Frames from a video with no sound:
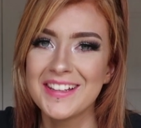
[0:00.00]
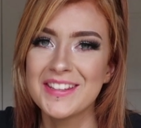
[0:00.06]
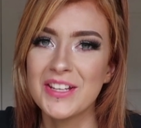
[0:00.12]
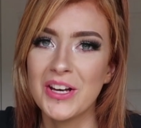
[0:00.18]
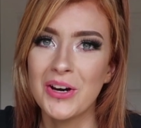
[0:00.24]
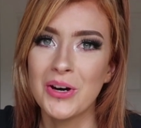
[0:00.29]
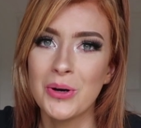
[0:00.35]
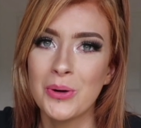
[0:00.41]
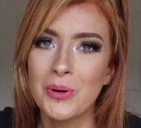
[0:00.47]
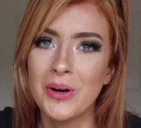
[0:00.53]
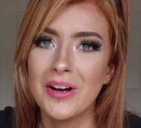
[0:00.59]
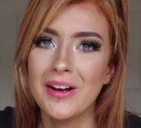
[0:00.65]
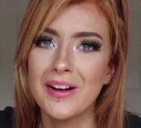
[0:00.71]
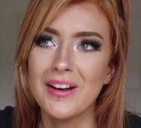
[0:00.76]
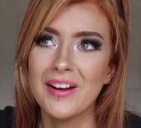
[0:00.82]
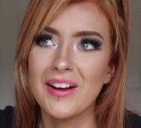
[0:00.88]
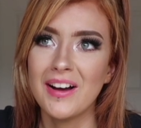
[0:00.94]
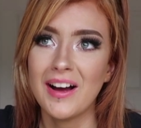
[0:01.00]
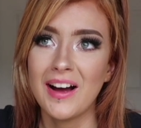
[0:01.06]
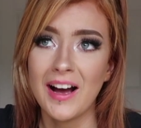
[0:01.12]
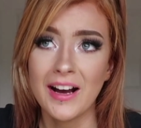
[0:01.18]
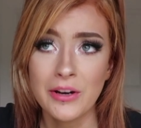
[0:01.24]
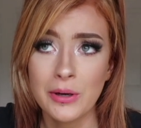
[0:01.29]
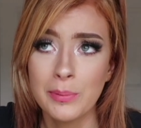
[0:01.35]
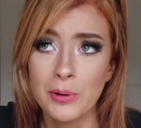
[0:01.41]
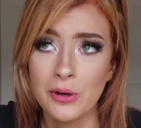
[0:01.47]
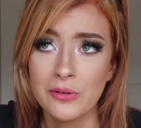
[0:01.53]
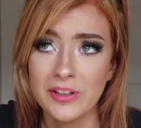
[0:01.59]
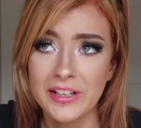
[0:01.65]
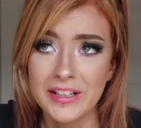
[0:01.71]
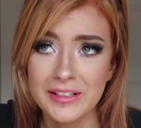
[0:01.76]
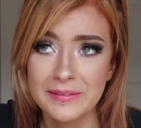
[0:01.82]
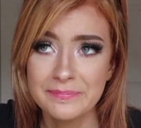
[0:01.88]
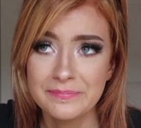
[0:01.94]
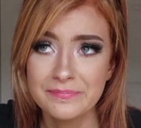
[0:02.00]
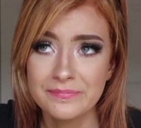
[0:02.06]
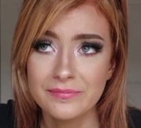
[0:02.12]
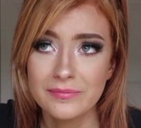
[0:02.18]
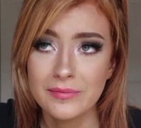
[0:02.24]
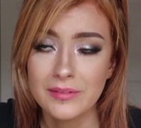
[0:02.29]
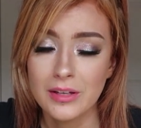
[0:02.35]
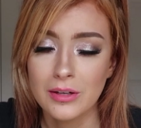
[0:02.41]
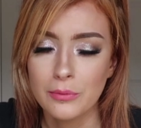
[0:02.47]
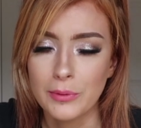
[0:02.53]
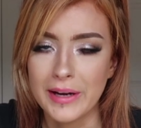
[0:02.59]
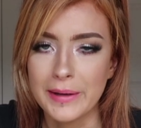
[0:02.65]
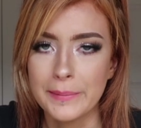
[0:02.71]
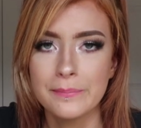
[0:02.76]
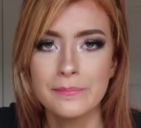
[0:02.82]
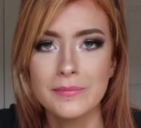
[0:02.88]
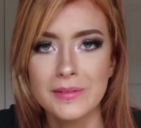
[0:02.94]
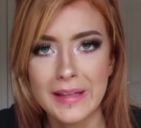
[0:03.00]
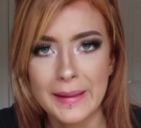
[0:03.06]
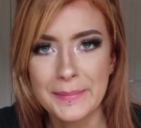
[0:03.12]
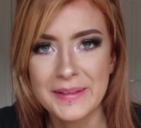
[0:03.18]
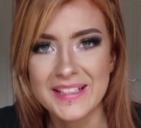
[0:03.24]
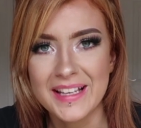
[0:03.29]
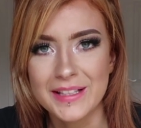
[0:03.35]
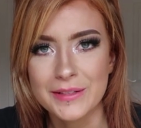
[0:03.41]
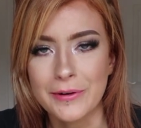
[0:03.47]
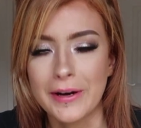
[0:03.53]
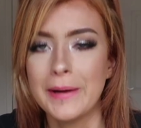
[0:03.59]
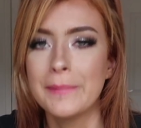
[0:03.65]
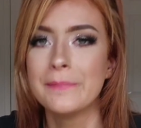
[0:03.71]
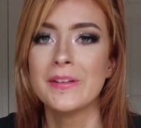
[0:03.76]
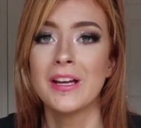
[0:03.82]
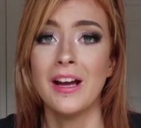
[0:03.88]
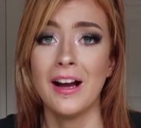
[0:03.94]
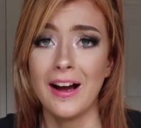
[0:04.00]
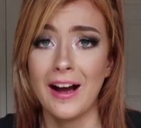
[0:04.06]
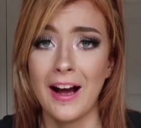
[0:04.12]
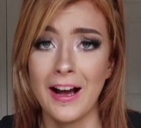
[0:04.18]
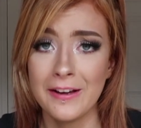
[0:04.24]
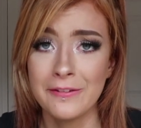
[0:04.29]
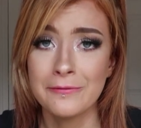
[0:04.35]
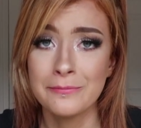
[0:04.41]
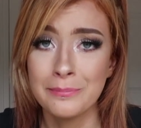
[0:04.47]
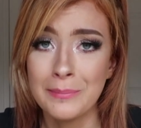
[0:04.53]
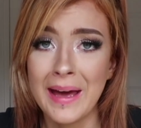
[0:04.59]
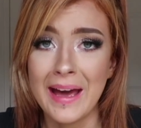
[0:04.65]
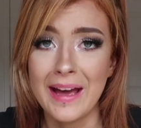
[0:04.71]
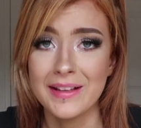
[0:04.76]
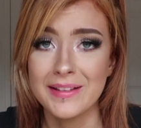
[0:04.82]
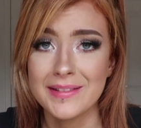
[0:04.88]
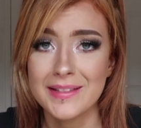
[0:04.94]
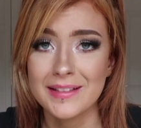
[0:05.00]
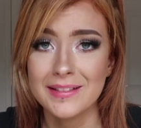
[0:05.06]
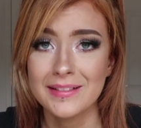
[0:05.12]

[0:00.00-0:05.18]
So Akrapovic, wait, let me say this right. I've met